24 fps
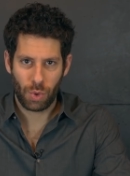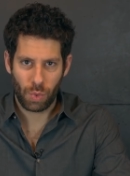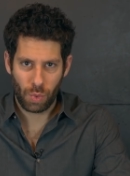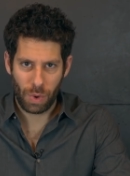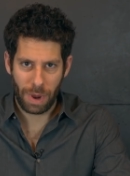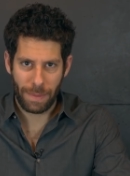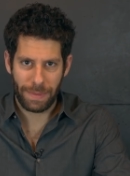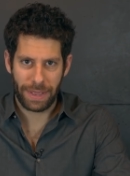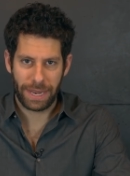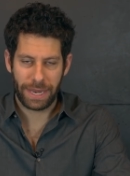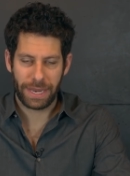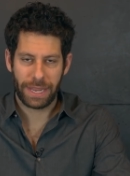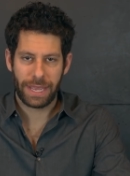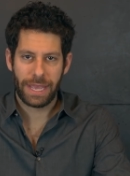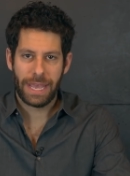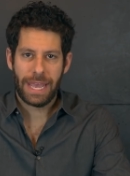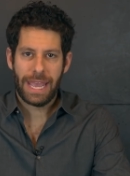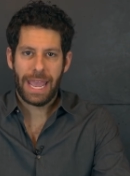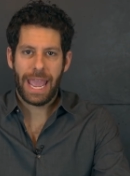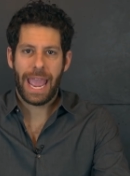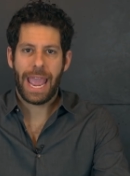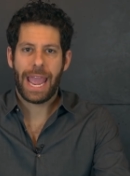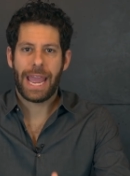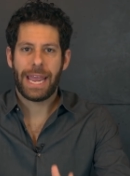women
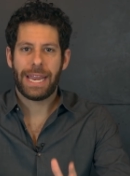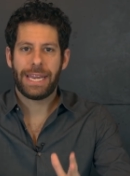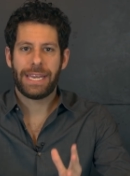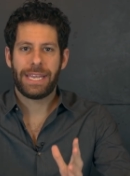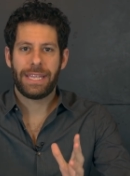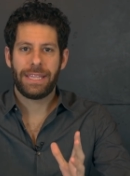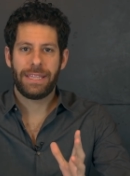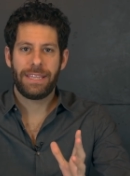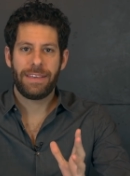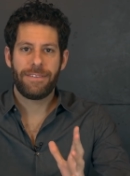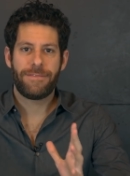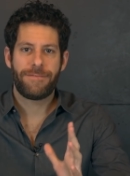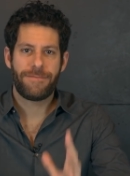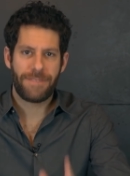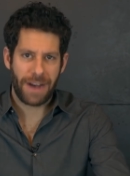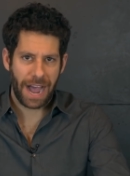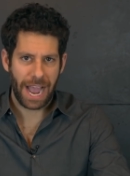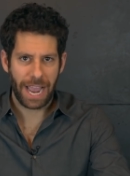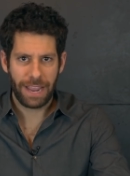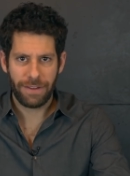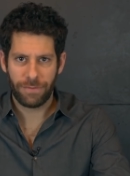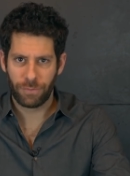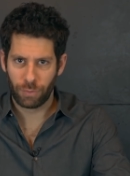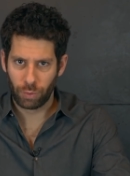and the
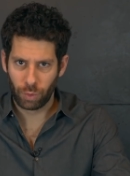five